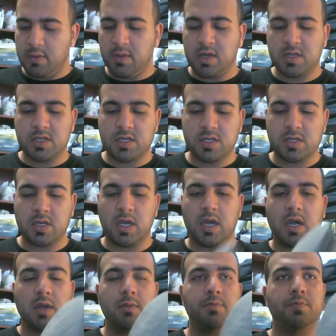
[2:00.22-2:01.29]
much
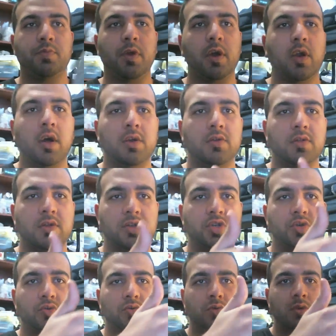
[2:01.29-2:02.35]
put it onto the
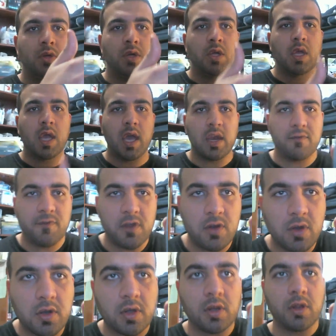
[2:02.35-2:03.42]
shoe. And if you
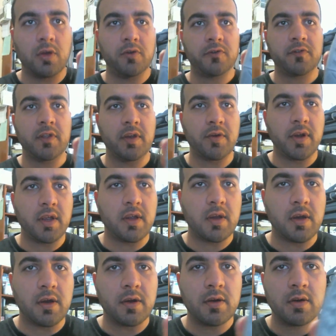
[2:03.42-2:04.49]
look closely right
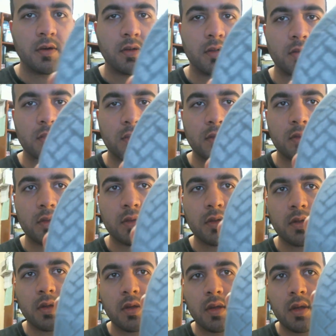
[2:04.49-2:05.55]
here,
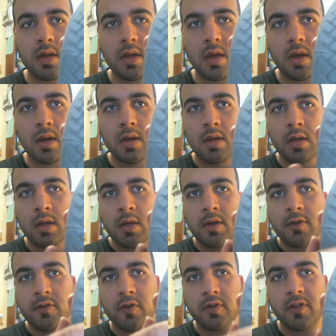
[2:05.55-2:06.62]
yeah.
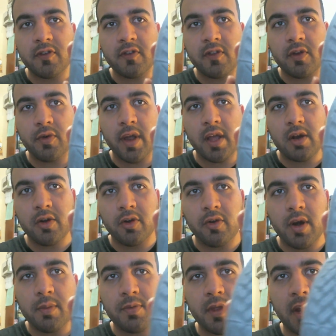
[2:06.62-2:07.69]
So this is the regular
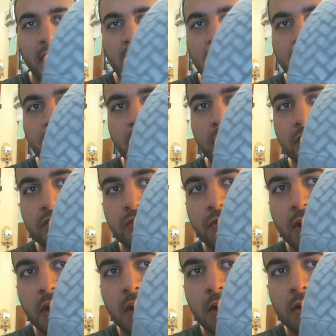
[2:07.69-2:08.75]
grip that I have on the shoe
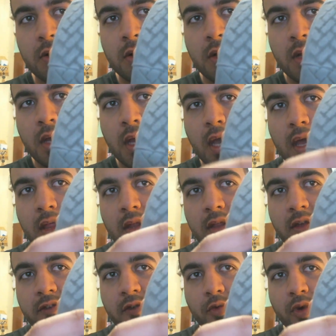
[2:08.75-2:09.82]
right here, and then
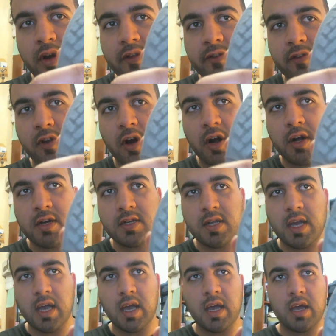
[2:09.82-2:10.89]
this is where it starts,
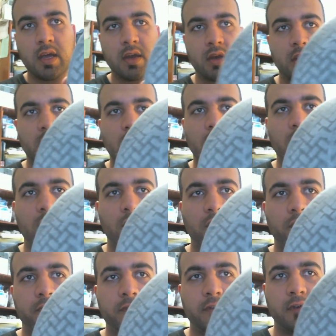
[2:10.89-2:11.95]
and it
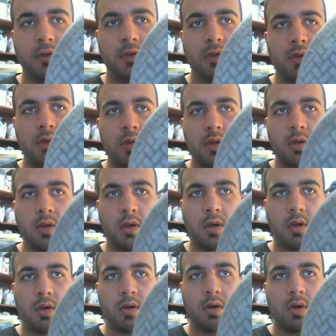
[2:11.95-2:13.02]
goes
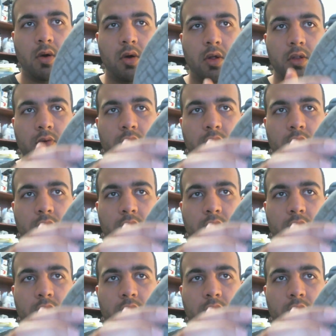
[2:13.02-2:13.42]
all the